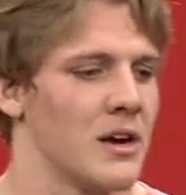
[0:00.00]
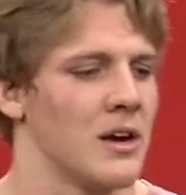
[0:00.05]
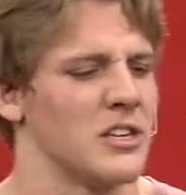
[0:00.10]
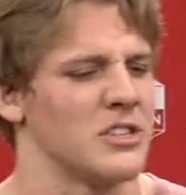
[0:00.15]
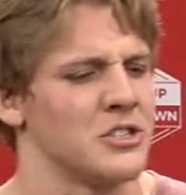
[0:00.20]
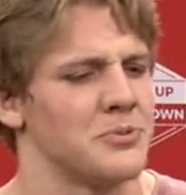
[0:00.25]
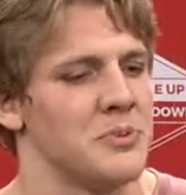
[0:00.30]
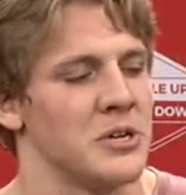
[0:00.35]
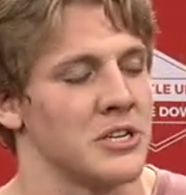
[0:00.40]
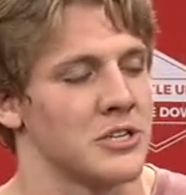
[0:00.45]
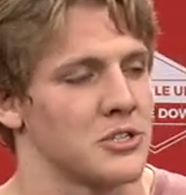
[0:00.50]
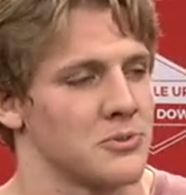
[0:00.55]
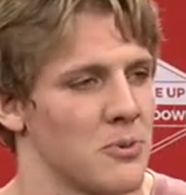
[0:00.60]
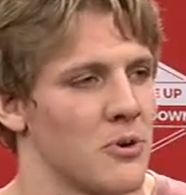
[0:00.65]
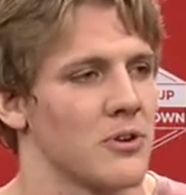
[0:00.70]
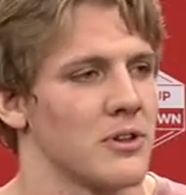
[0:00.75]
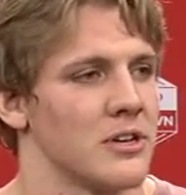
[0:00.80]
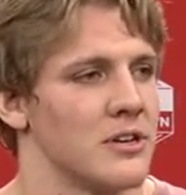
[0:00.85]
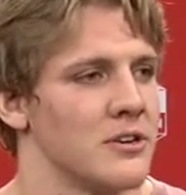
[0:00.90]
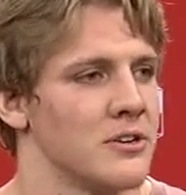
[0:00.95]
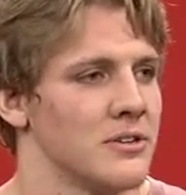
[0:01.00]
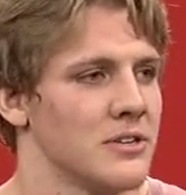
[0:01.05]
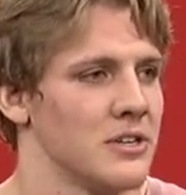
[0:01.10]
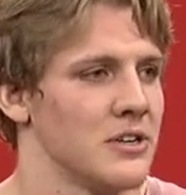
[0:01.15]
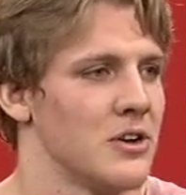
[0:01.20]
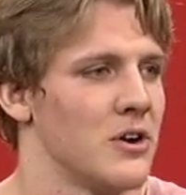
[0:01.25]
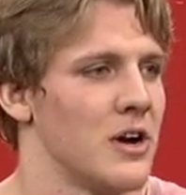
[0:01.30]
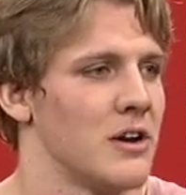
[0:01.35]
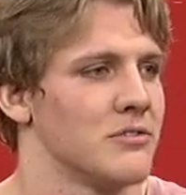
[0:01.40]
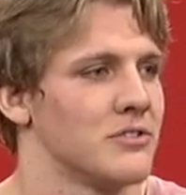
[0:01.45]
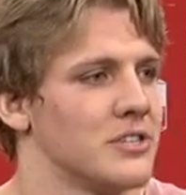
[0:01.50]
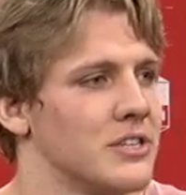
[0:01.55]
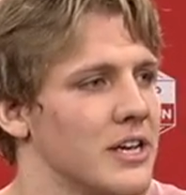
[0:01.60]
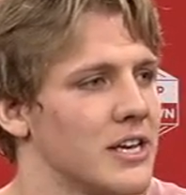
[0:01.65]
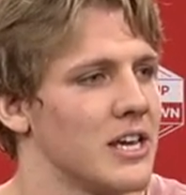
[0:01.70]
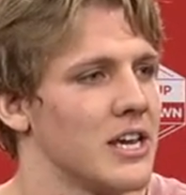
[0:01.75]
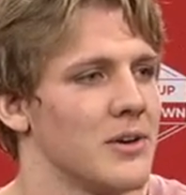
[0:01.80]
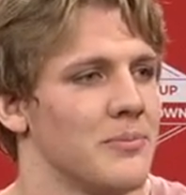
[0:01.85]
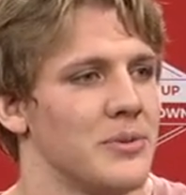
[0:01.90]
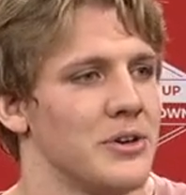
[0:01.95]
Just being a smart leader. You know, obviously I
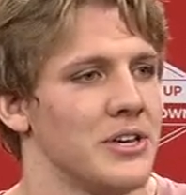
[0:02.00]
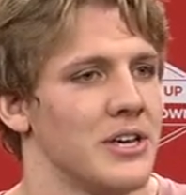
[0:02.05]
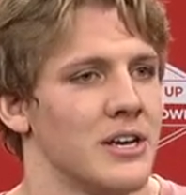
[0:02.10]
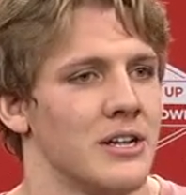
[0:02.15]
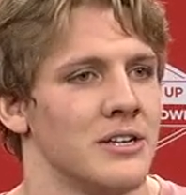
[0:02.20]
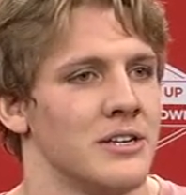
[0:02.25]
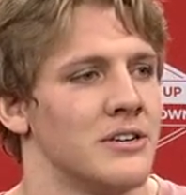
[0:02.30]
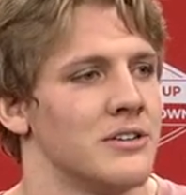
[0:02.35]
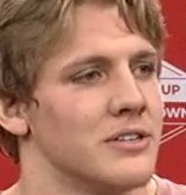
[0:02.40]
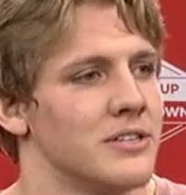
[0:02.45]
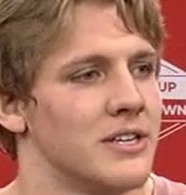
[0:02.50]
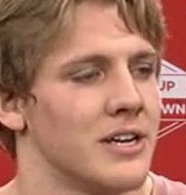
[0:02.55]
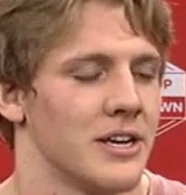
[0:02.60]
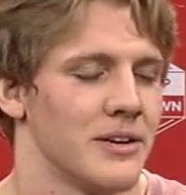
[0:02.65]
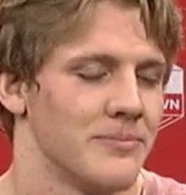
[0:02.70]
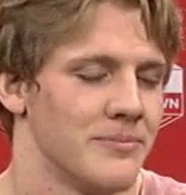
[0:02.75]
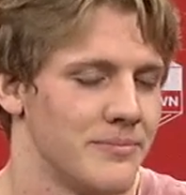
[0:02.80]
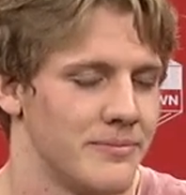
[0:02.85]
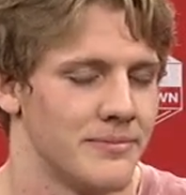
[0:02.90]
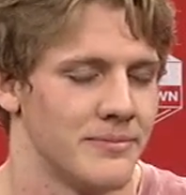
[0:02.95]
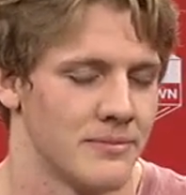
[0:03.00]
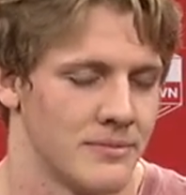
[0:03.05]
can't be yelling all the time.